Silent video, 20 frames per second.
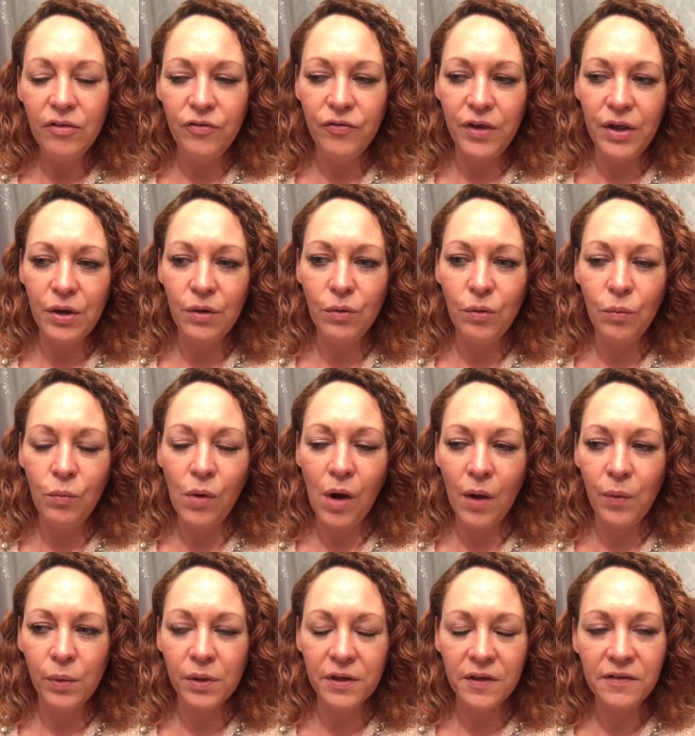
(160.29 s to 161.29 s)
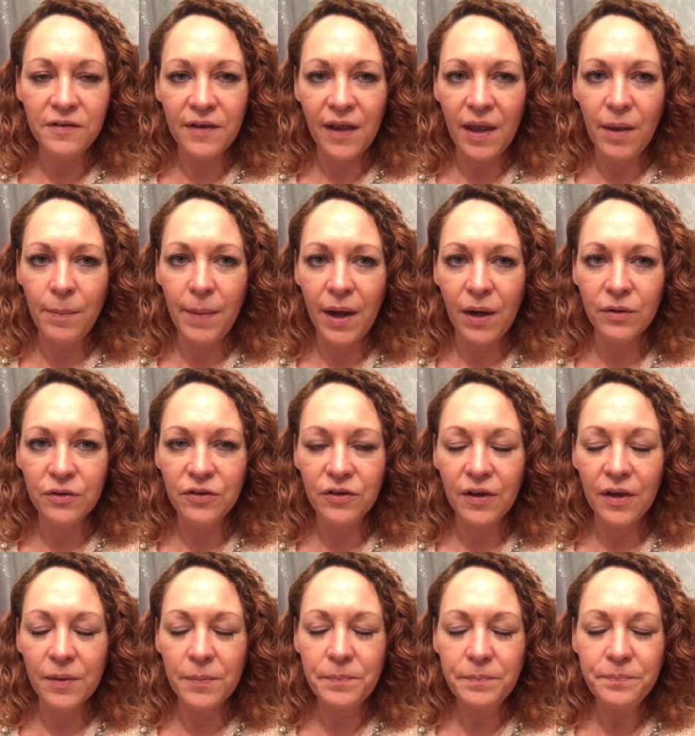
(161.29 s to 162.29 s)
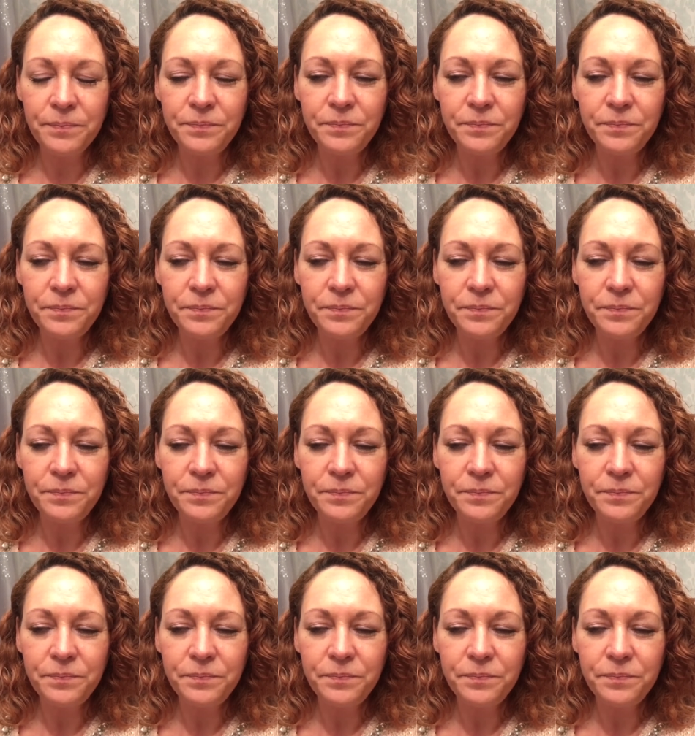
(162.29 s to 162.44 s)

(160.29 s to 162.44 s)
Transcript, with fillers: feel and what I want to say about it.